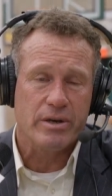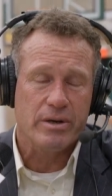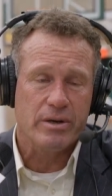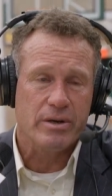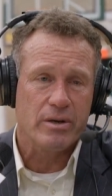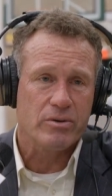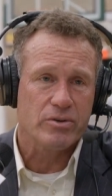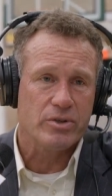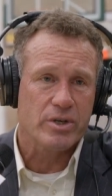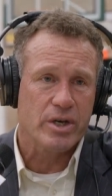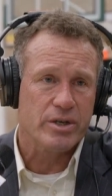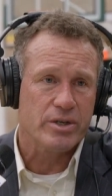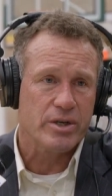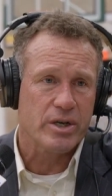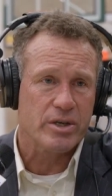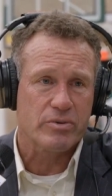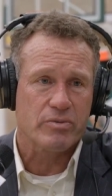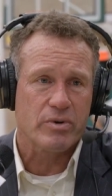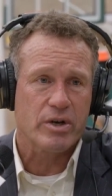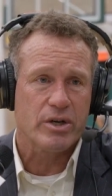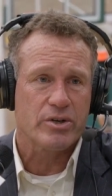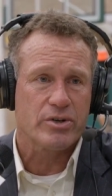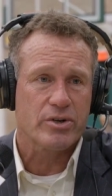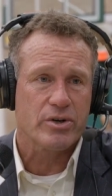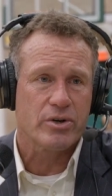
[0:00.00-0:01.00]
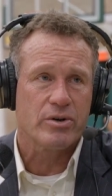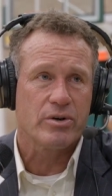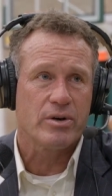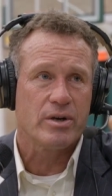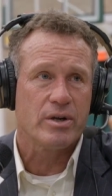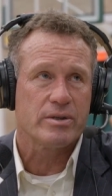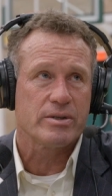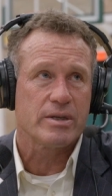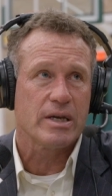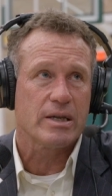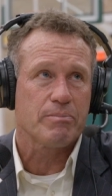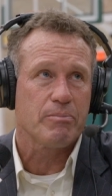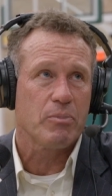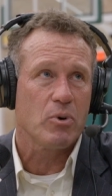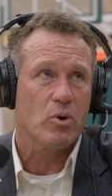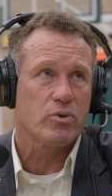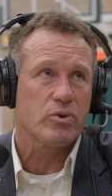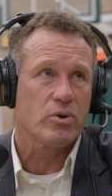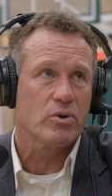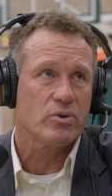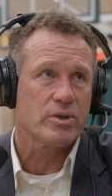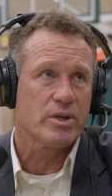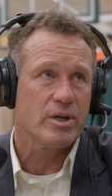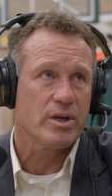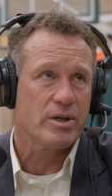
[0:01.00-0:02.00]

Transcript: You know, JJ's red shirt is that both those